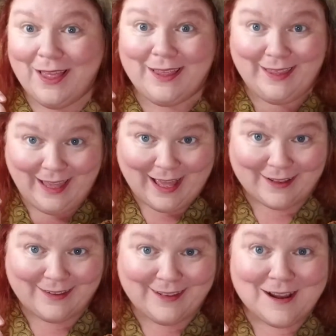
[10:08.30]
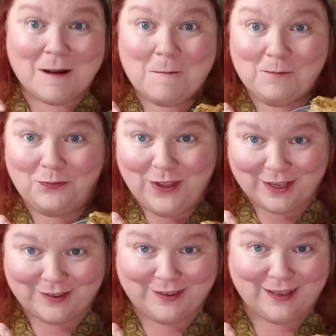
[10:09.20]
Yes,
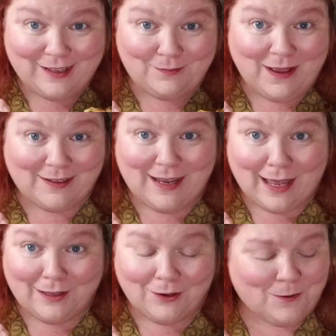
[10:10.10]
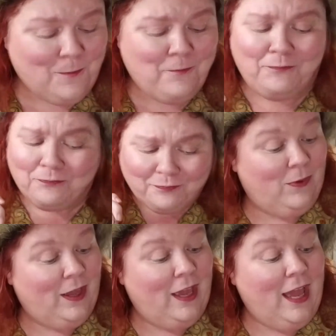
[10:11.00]
this is spectacular.
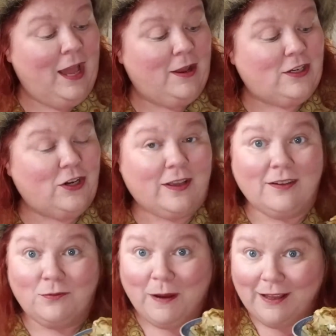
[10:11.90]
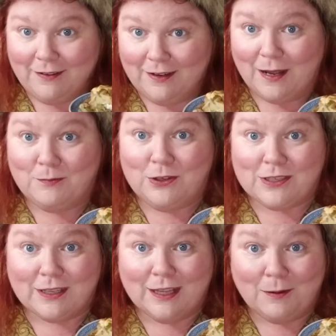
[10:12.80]
That you can spice it up
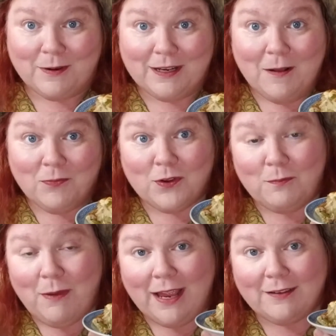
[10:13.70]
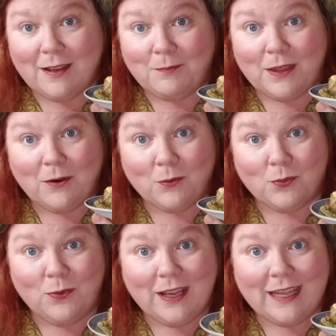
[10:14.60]
just a little bit to make
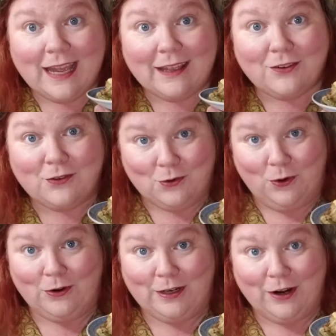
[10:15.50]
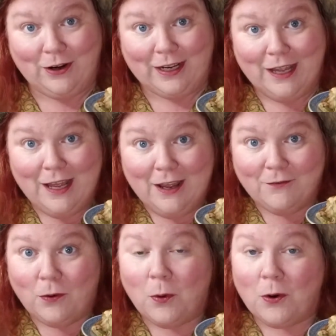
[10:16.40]
something really extraordinary
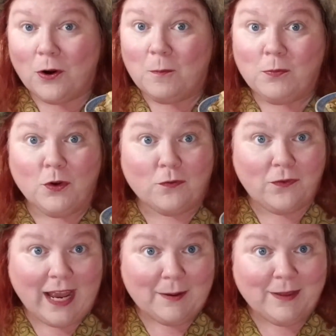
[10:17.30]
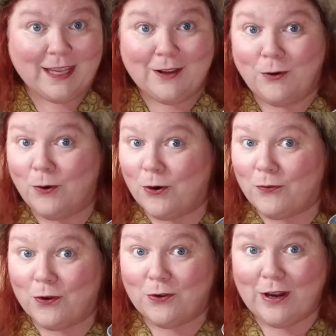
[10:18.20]
for your family or
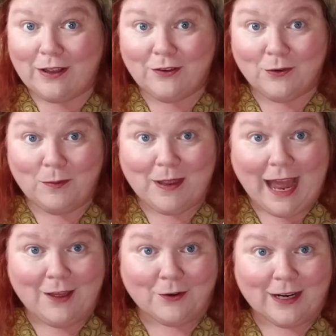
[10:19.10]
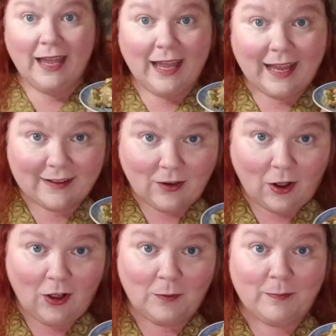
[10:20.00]
for your next group gathering. It's
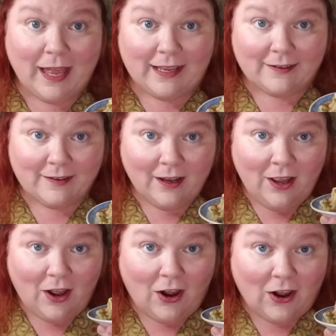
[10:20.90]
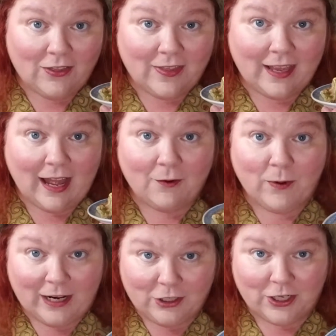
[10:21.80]
all based on the
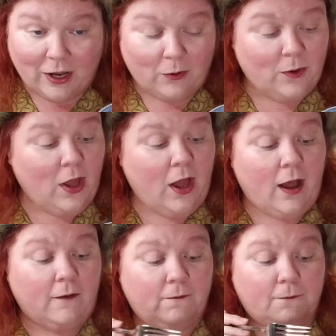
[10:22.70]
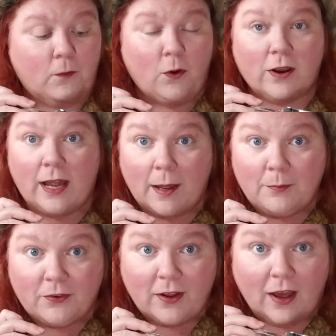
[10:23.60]
ratio of 4
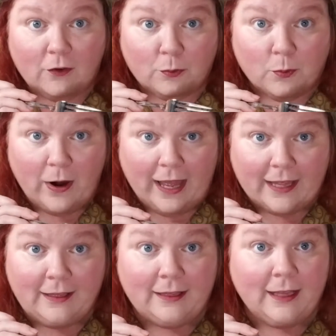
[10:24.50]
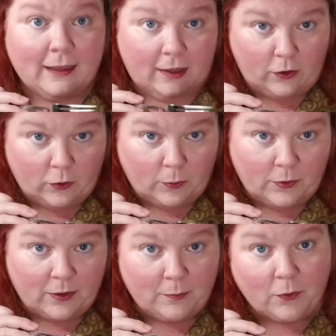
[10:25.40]
cups of bread
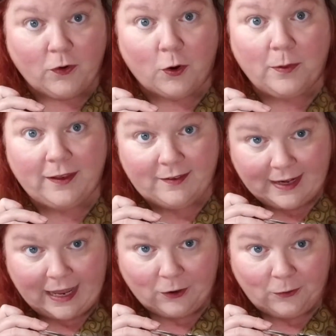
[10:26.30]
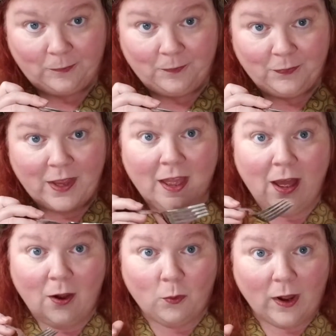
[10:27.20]
cubed, preferably stale,
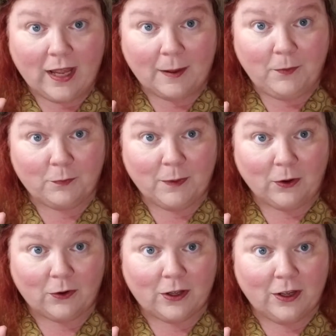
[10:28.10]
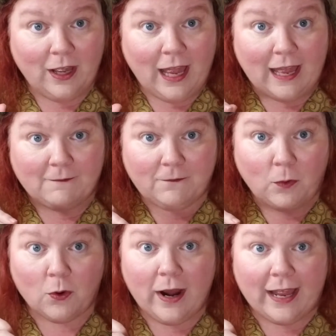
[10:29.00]
1 cup of milk, and
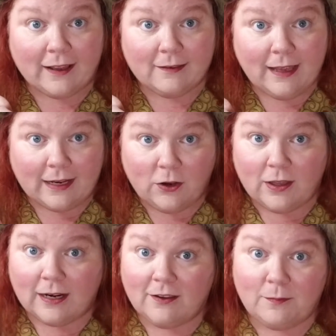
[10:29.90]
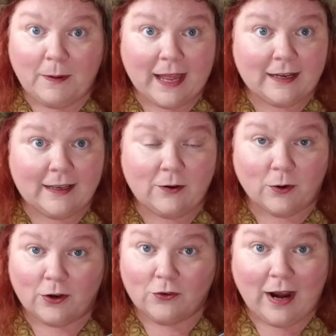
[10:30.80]
4 eggs. And you can expand it
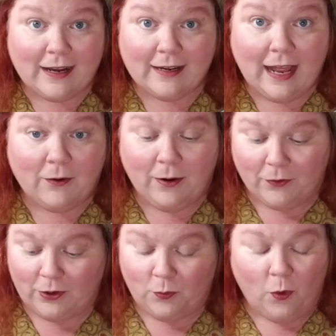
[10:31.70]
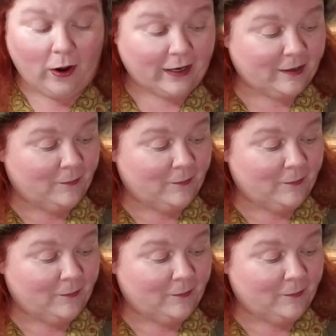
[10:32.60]
or contract it however you want.